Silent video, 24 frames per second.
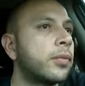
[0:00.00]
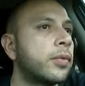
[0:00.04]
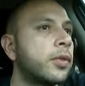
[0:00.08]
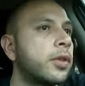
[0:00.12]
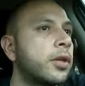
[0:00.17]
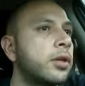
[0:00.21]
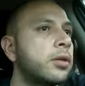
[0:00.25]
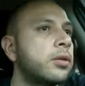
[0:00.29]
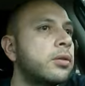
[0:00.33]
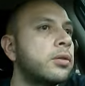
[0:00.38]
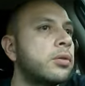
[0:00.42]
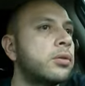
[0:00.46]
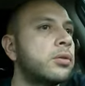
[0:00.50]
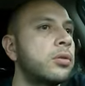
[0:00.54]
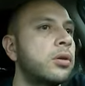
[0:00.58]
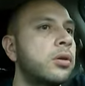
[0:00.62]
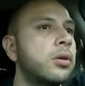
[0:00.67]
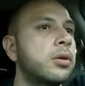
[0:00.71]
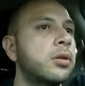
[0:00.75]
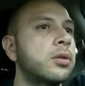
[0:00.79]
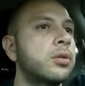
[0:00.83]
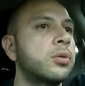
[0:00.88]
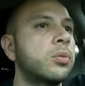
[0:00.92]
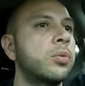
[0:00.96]
that's the
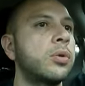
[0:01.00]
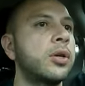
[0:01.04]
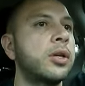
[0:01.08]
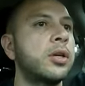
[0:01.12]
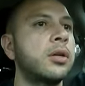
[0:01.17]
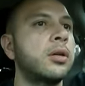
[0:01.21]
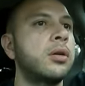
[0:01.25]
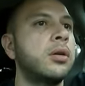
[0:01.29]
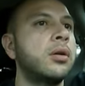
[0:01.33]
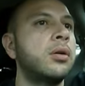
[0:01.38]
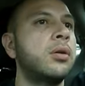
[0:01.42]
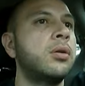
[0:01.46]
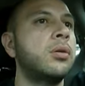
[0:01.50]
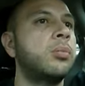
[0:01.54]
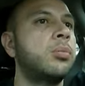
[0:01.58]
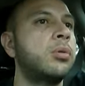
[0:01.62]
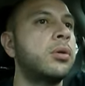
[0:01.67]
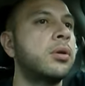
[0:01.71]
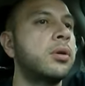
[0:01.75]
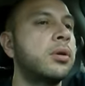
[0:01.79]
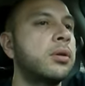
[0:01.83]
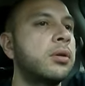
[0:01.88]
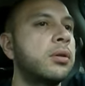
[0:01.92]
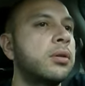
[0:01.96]
strongest way to go,
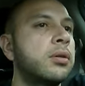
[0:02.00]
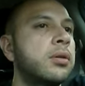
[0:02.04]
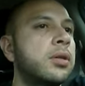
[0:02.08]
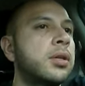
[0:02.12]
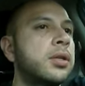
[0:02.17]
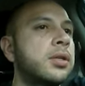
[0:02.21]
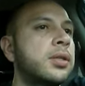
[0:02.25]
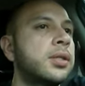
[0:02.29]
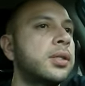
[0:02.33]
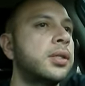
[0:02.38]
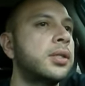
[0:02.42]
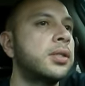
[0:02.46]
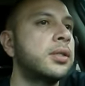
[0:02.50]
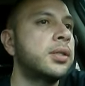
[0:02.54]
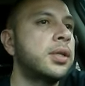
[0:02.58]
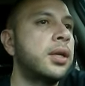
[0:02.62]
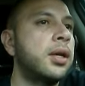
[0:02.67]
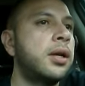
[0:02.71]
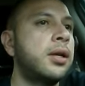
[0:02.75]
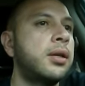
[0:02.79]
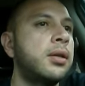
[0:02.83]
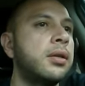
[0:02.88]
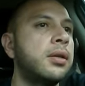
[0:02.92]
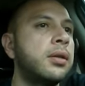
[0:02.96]
bro. That's just
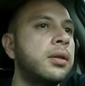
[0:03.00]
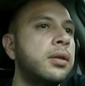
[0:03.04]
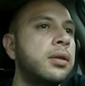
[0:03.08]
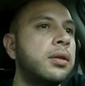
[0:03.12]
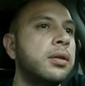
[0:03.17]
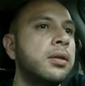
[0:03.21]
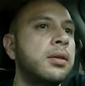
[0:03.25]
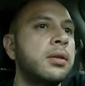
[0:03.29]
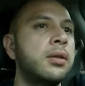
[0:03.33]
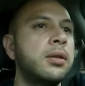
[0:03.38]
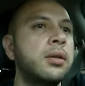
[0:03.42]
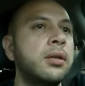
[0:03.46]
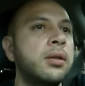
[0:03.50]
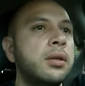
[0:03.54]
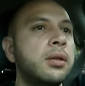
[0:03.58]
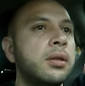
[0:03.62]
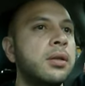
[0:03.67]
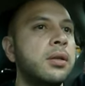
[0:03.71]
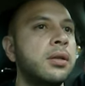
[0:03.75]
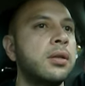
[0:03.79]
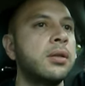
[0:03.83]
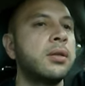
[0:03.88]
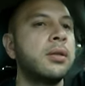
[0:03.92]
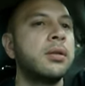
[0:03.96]
solid.
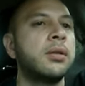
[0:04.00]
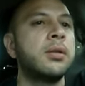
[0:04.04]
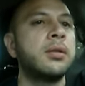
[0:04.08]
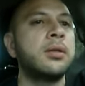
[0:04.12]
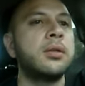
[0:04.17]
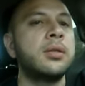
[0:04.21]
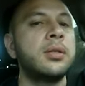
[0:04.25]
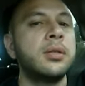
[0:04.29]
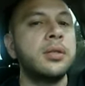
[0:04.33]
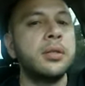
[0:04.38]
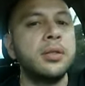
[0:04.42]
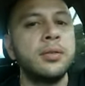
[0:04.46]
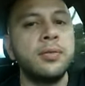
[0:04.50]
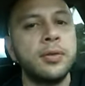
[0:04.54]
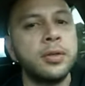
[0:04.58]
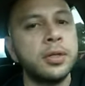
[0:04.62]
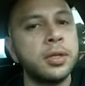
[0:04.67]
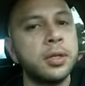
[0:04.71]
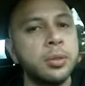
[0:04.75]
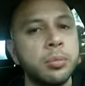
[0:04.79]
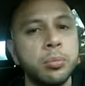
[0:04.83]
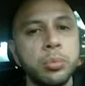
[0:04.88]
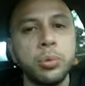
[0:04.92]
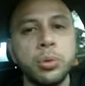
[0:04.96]
It's just
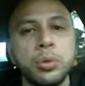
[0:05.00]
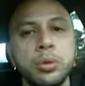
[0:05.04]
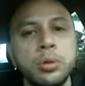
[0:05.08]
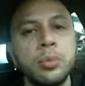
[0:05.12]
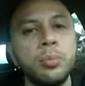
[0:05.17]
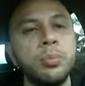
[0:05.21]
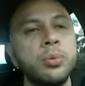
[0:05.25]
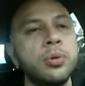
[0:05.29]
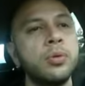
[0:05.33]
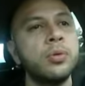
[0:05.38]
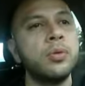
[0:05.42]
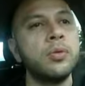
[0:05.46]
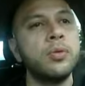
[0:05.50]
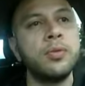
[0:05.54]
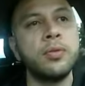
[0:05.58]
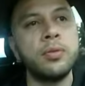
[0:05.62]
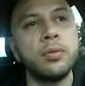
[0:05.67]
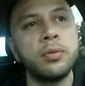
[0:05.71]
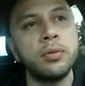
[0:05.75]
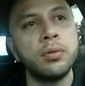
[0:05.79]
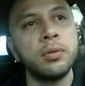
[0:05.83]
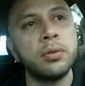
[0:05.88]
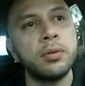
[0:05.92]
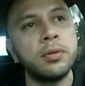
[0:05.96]
fucking bulletproof.
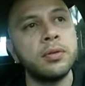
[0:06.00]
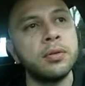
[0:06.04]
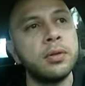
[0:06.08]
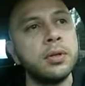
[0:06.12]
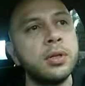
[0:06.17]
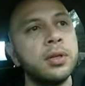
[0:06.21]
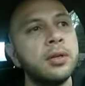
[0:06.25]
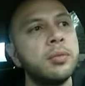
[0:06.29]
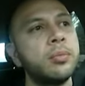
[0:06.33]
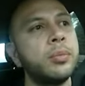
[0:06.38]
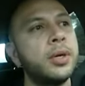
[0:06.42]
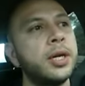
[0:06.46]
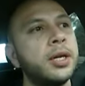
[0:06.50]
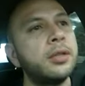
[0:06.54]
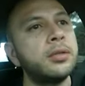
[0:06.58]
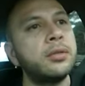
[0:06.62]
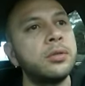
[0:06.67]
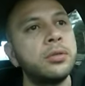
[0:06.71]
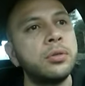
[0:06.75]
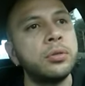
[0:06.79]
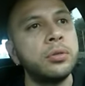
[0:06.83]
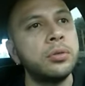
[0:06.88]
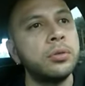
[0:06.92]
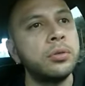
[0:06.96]
You live by the
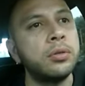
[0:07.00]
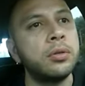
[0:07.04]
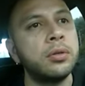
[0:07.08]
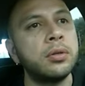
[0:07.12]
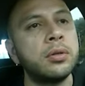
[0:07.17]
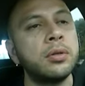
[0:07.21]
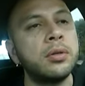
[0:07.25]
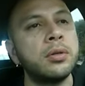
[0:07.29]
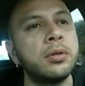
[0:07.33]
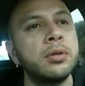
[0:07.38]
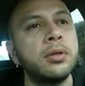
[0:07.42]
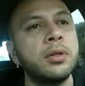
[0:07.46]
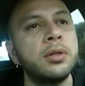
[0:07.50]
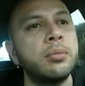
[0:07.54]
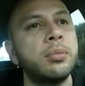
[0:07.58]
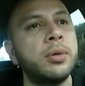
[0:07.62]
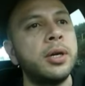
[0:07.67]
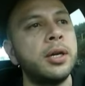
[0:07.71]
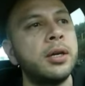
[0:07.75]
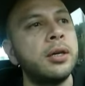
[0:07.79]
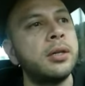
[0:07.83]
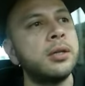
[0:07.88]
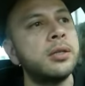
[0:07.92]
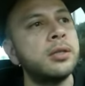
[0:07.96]
truth, you know, you live
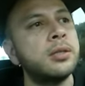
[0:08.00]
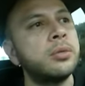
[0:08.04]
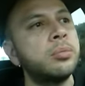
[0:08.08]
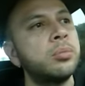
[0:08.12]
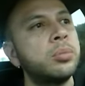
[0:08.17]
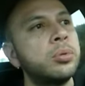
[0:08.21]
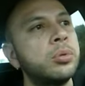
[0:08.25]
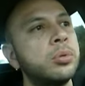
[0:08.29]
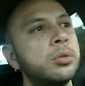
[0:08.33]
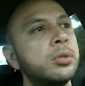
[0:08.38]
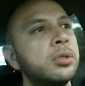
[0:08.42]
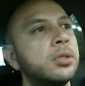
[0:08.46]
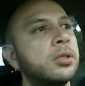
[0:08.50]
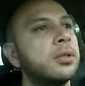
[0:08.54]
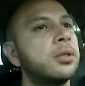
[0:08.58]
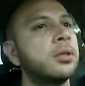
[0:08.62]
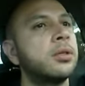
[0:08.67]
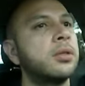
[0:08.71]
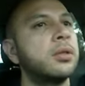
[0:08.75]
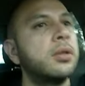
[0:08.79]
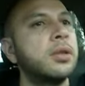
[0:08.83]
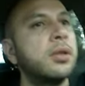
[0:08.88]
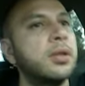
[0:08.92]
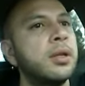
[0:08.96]
by all this bullshit.
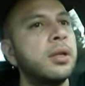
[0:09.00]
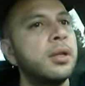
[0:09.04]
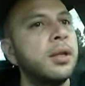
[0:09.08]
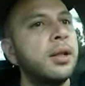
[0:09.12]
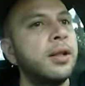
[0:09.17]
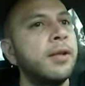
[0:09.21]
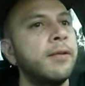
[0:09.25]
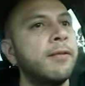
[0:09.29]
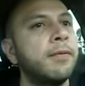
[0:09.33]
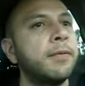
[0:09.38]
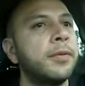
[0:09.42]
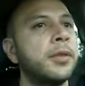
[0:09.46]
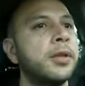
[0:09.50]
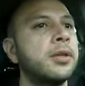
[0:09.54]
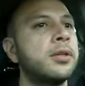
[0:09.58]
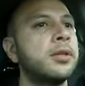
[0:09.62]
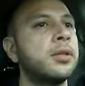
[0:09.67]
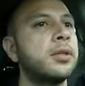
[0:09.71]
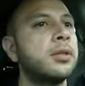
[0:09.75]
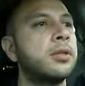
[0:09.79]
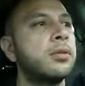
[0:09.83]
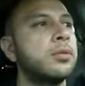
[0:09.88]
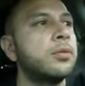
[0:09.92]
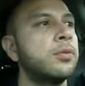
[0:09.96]
That
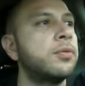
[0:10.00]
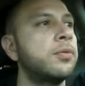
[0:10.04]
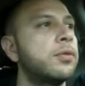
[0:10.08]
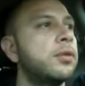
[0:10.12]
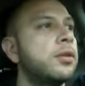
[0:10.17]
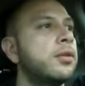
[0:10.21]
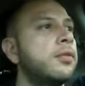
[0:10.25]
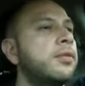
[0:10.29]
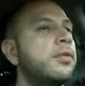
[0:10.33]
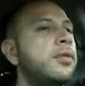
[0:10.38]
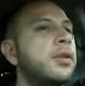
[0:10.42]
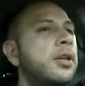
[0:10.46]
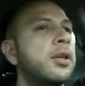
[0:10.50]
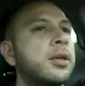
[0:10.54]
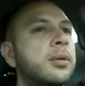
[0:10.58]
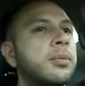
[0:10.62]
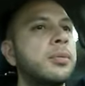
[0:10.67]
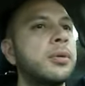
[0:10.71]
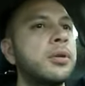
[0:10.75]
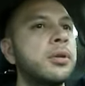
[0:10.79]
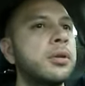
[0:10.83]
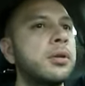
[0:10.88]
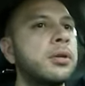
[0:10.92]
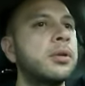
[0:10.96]
shit too
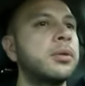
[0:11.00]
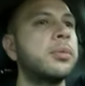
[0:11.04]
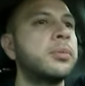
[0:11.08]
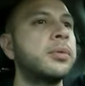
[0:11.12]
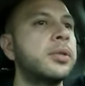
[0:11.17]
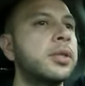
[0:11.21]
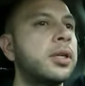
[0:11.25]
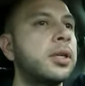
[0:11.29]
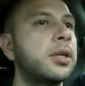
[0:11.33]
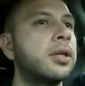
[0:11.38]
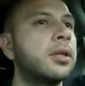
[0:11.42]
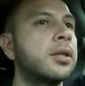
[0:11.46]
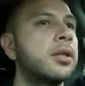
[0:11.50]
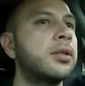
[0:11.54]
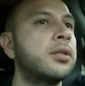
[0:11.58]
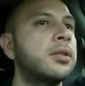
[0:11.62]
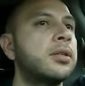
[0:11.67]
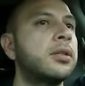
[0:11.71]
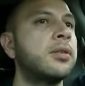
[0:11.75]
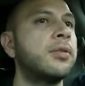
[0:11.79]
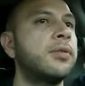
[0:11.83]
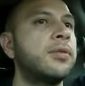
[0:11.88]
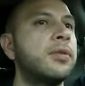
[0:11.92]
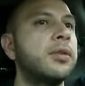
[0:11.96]
flim-flam, you know what I'm saying? That
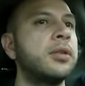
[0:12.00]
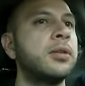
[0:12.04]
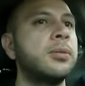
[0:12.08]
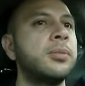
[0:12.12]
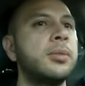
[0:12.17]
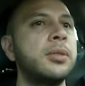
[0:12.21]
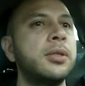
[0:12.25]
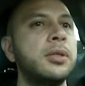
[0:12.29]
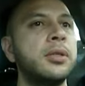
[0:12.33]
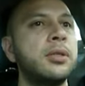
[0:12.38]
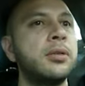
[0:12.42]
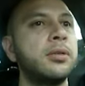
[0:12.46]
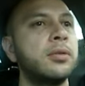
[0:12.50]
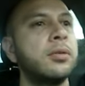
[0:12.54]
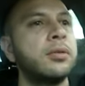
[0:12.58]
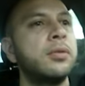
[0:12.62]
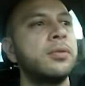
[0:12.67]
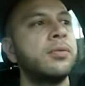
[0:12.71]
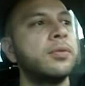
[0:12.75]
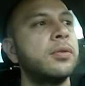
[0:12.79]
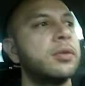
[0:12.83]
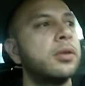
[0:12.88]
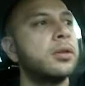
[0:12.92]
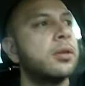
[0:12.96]
shit flimsy, you
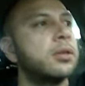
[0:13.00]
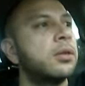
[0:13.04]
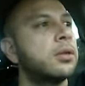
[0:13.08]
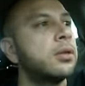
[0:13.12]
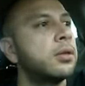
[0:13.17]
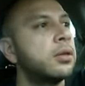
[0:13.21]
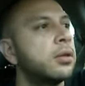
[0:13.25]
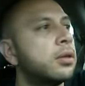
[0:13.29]
finna